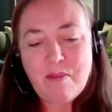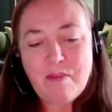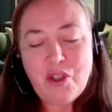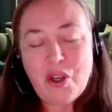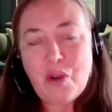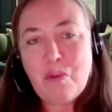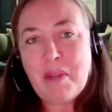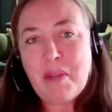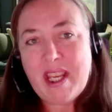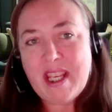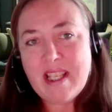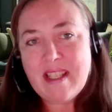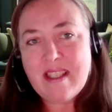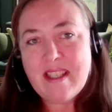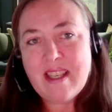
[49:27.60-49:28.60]
Joan
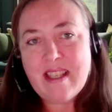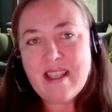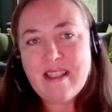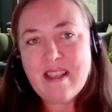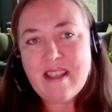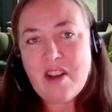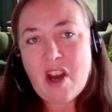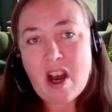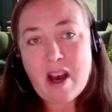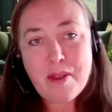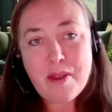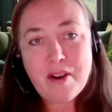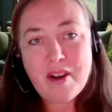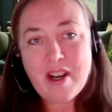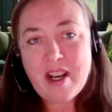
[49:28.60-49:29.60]
Blades is an
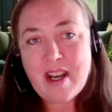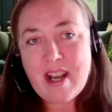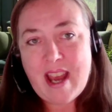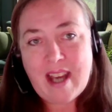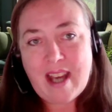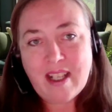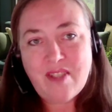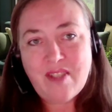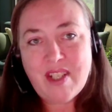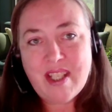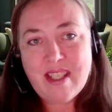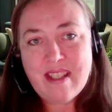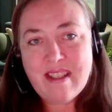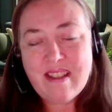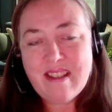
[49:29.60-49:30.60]
author, an
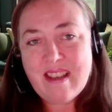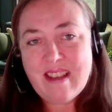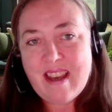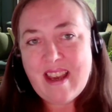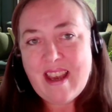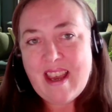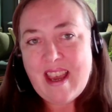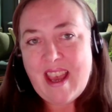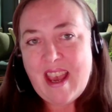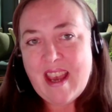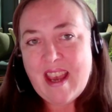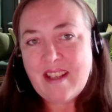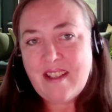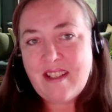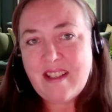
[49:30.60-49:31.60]
activist,
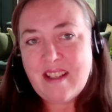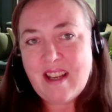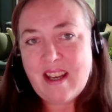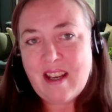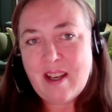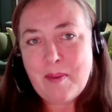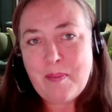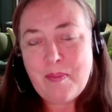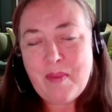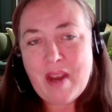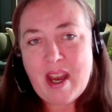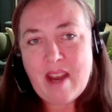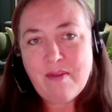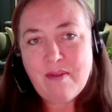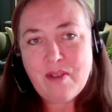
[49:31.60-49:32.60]
and
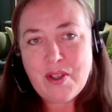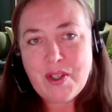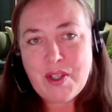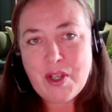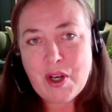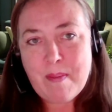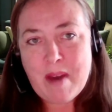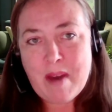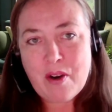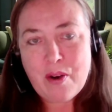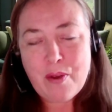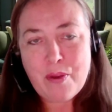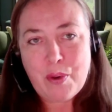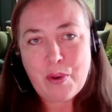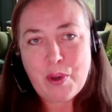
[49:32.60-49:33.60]
I first heard about
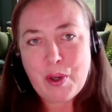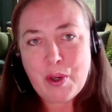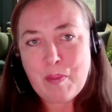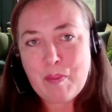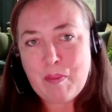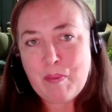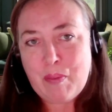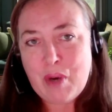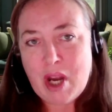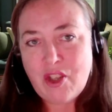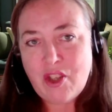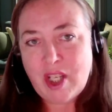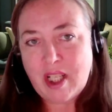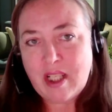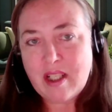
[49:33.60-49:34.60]
her through her
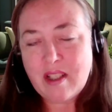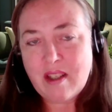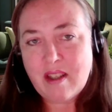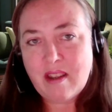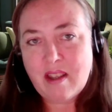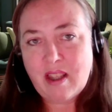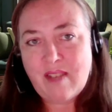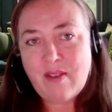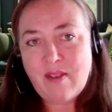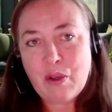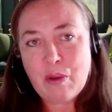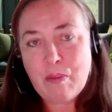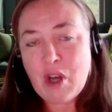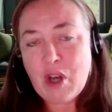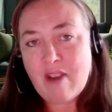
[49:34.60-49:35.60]
project, the
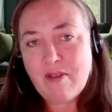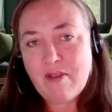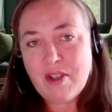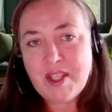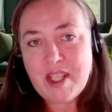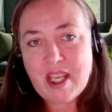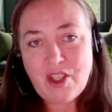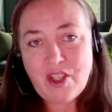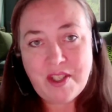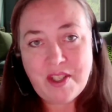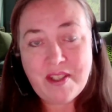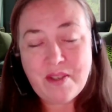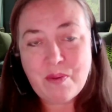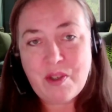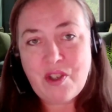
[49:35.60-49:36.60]
LivingRoom
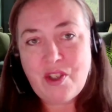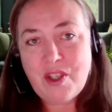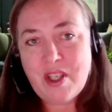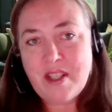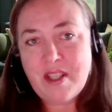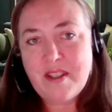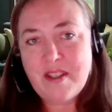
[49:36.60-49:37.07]
Conversations, which